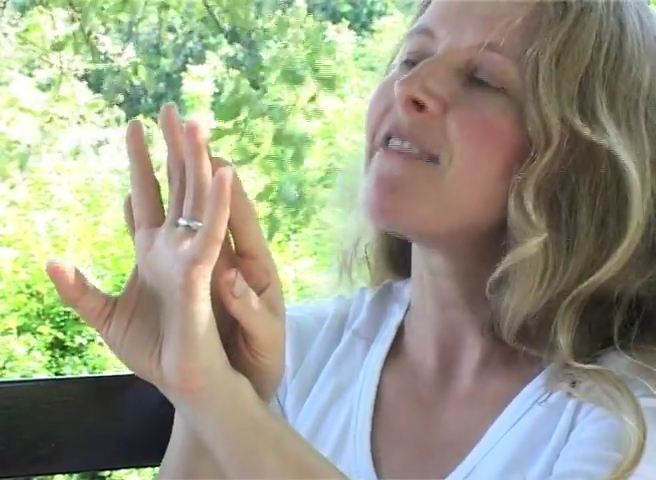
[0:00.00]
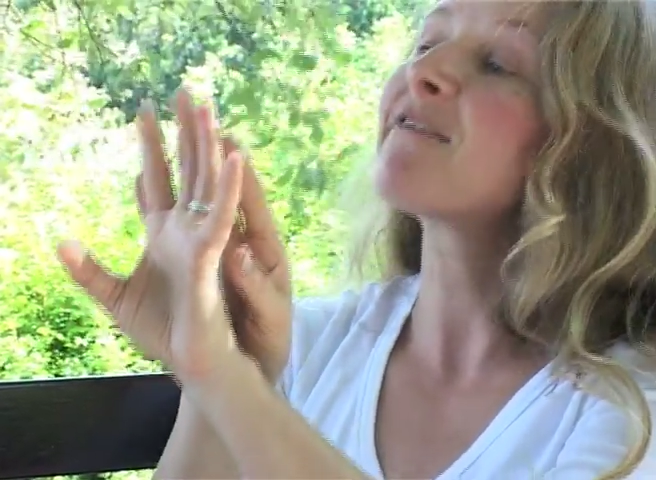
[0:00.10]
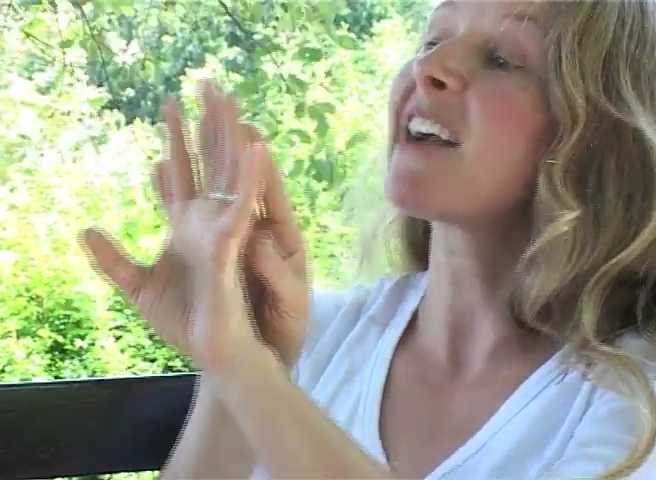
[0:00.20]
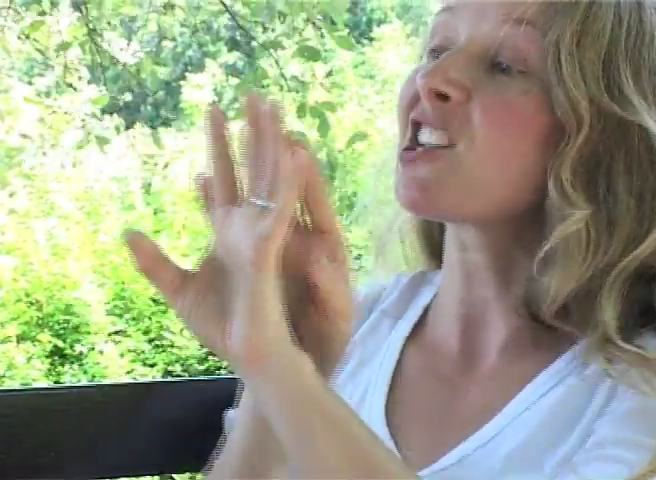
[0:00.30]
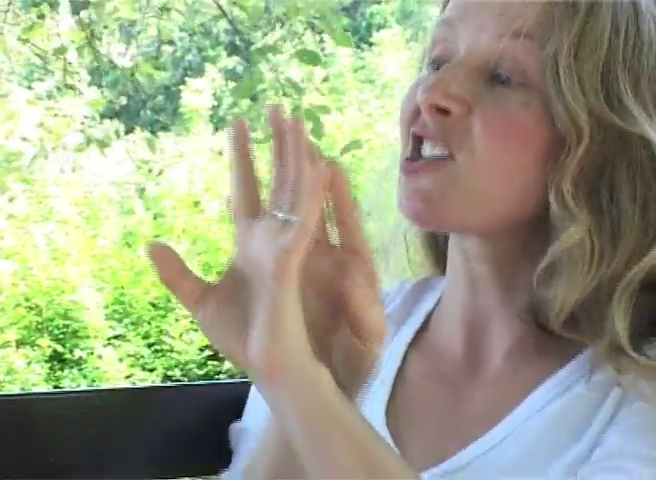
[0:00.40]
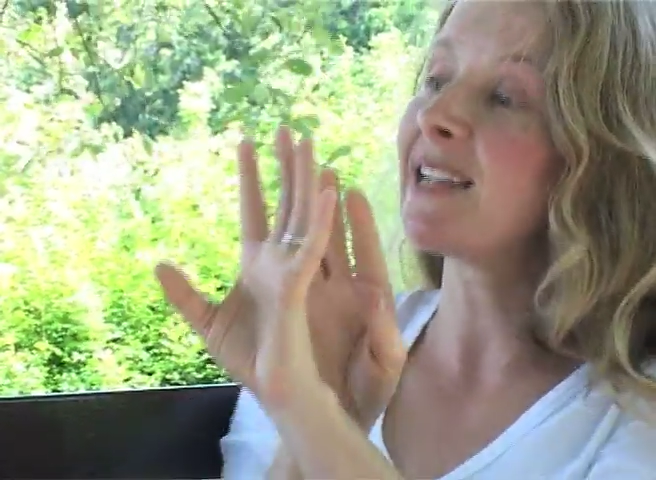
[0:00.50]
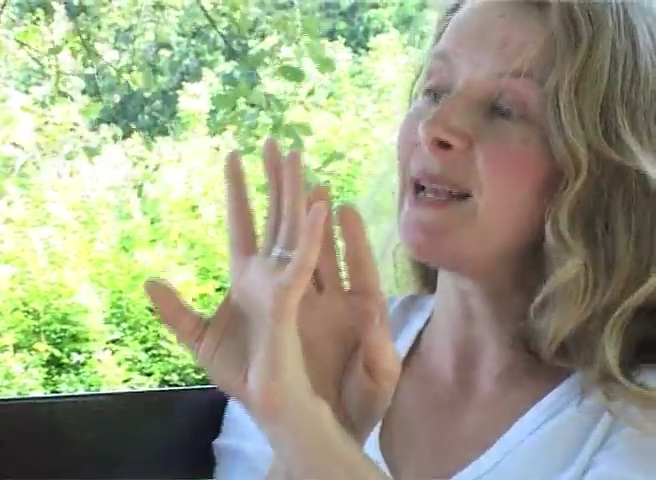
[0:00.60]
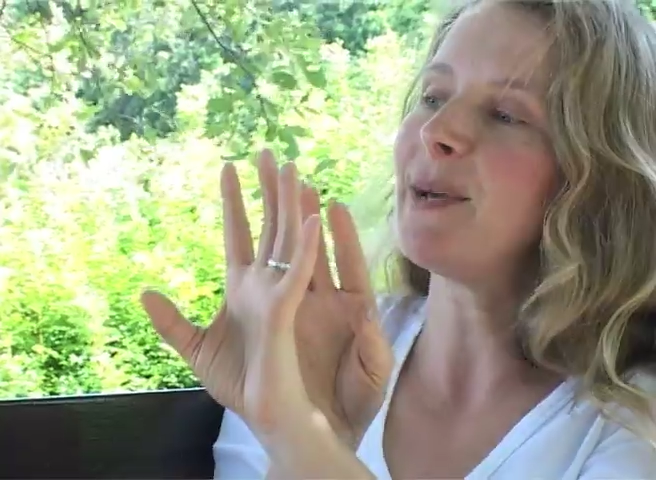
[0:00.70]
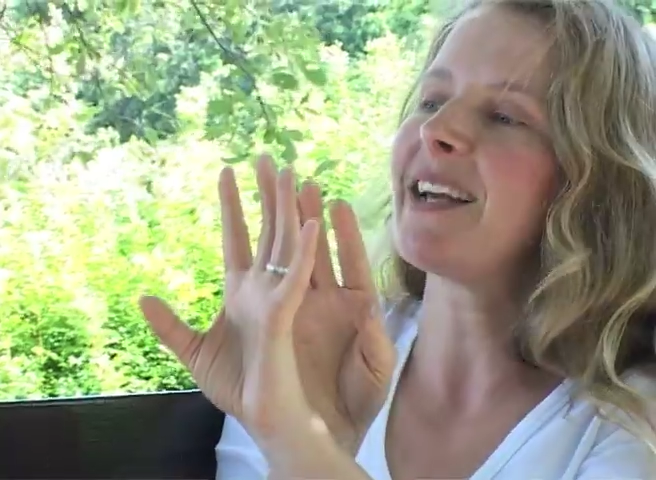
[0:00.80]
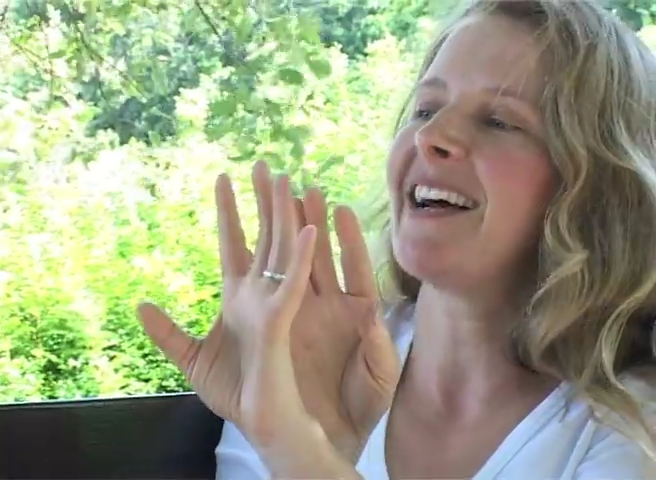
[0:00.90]
fractionally
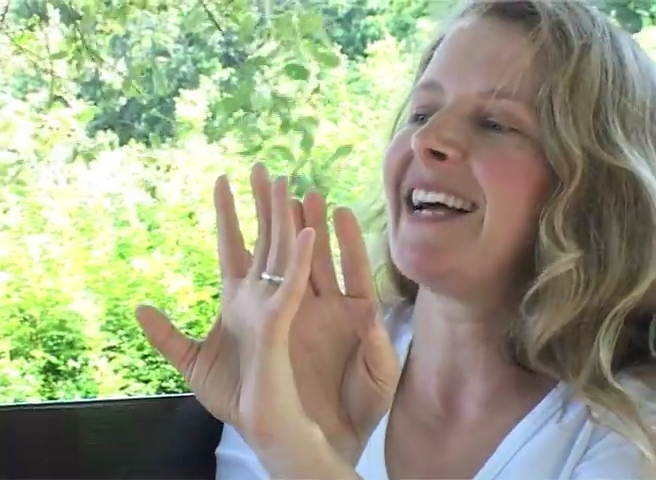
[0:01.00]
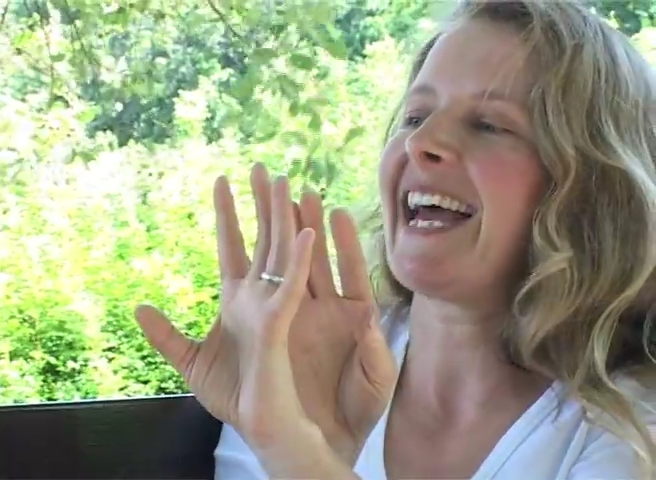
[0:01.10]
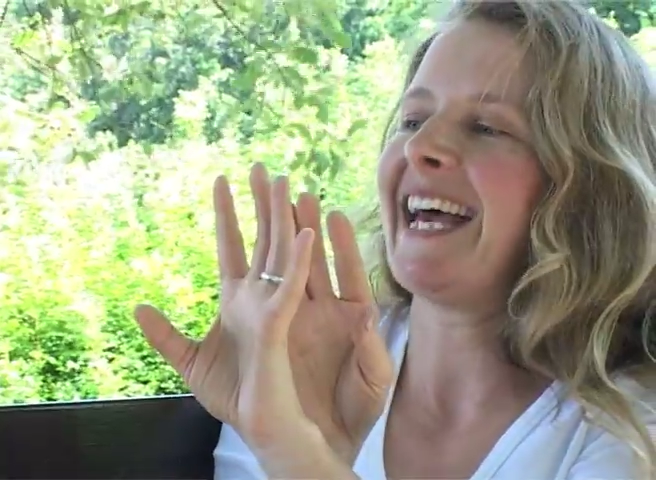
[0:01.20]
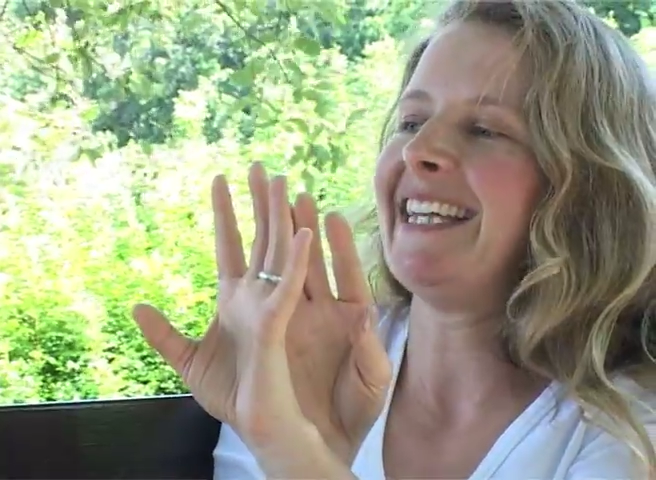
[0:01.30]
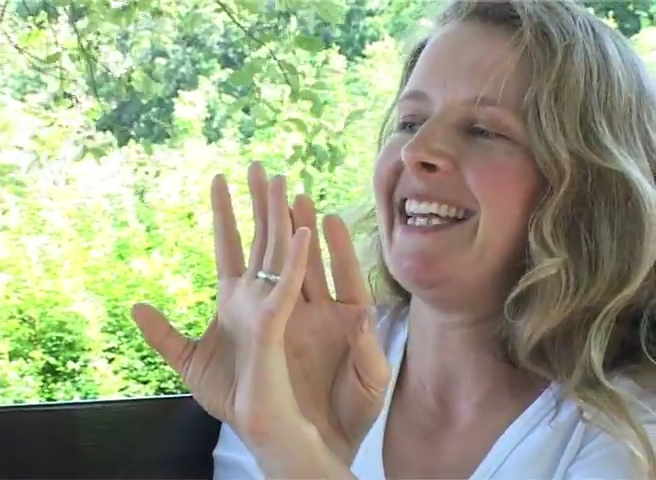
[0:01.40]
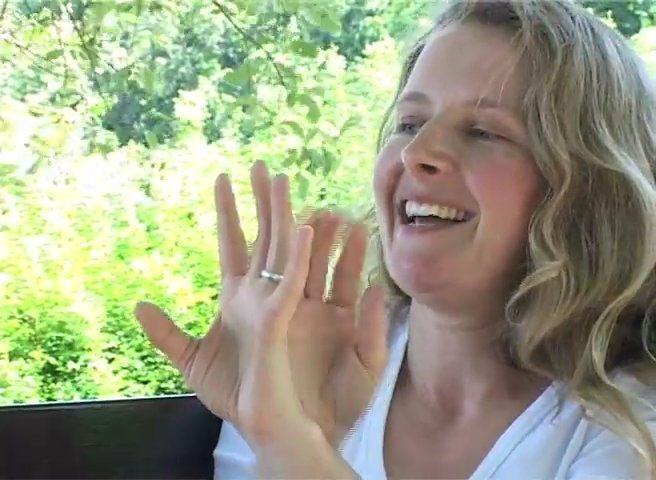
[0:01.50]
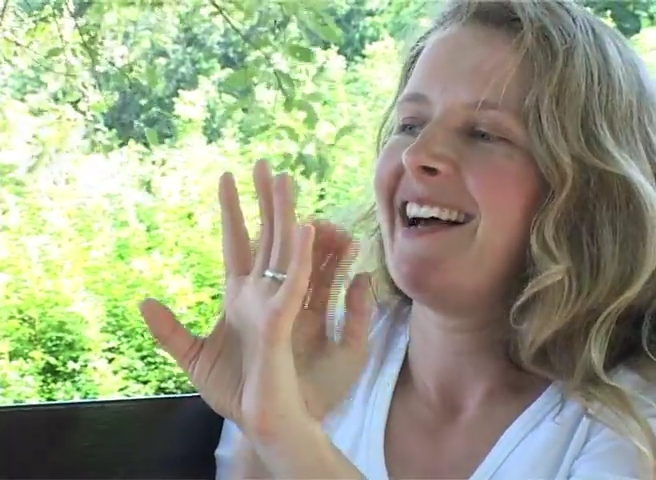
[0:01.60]
bigger again,